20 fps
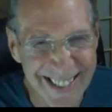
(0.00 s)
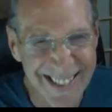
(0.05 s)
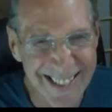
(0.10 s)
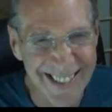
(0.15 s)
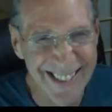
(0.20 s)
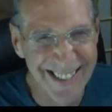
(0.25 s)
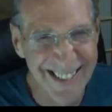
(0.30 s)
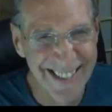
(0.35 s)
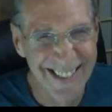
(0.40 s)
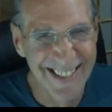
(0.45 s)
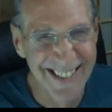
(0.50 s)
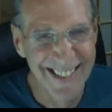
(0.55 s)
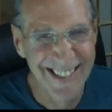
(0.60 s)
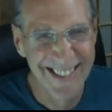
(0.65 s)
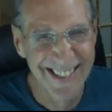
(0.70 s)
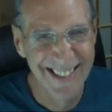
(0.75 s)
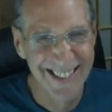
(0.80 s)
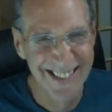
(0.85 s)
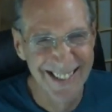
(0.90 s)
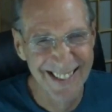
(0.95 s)

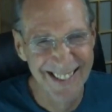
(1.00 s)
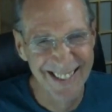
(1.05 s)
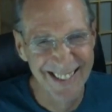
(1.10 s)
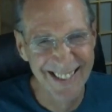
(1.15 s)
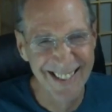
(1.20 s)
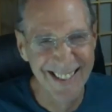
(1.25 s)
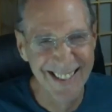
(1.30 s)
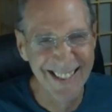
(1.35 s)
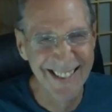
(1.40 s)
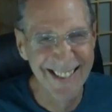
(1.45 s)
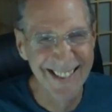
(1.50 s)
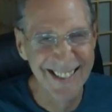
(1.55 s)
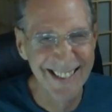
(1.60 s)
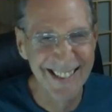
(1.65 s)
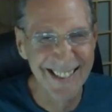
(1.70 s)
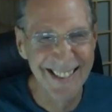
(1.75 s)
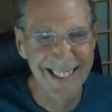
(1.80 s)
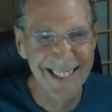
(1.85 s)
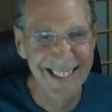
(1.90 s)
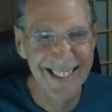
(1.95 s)

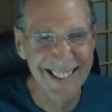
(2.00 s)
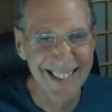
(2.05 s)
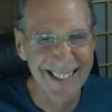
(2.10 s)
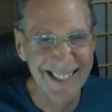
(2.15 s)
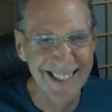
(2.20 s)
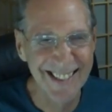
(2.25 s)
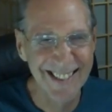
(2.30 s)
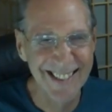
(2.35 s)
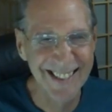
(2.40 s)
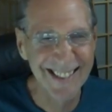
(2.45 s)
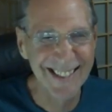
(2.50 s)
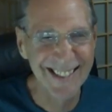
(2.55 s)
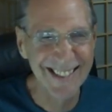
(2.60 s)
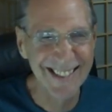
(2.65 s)
(not speaking)